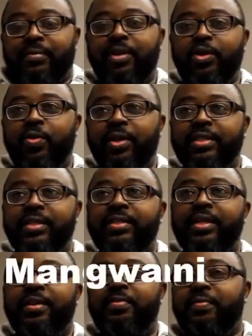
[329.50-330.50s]
You're watching
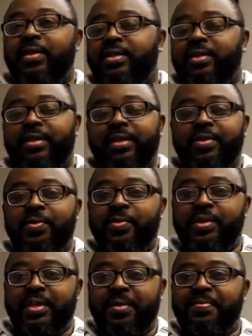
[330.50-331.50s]
television, the
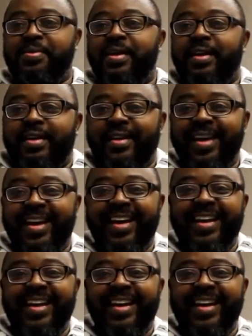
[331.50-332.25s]
news comes on.